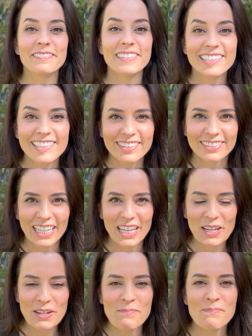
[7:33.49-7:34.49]

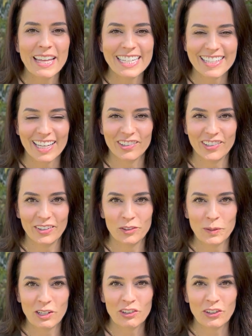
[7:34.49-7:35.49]
Physically, meditation has
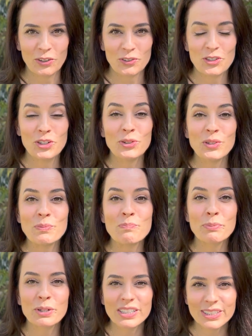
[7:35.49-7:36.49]
been shown to
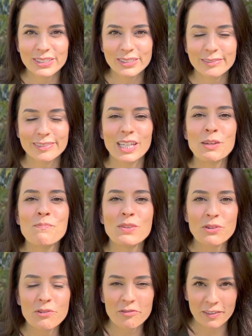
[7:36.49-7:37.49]
improve
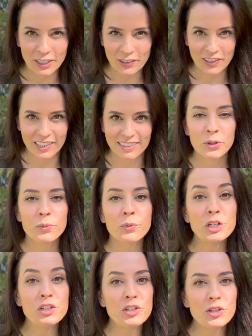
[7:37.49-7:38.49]
immune function,
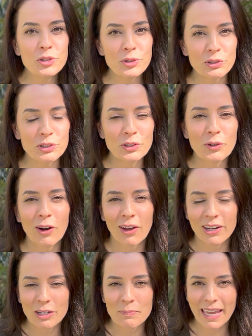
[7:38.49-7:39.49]
reduce
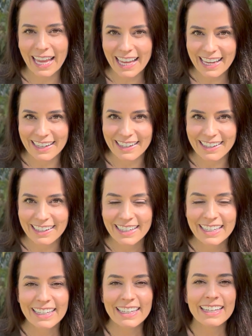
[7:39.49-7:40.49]
chronic pain,
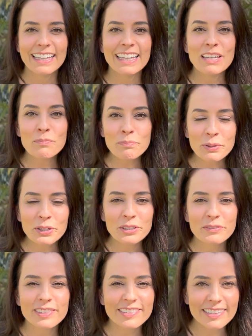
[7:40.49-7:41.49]

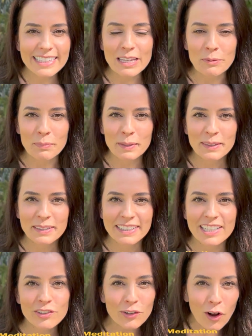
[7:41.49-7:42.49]
improve sleep.
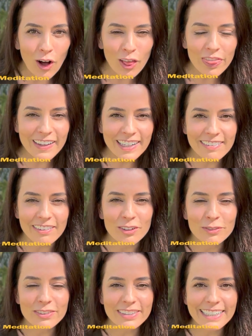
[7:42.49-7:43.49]
These are all things that
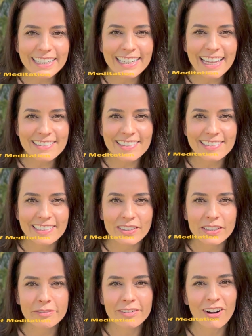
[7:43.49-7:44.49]
are really
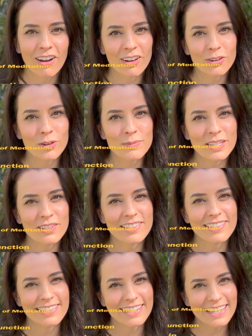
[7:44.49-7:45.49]
necessary for autoimmune
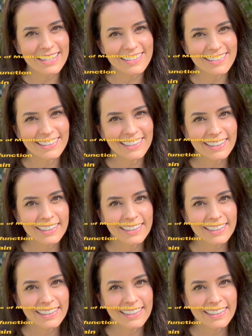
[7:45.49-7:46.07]
disease.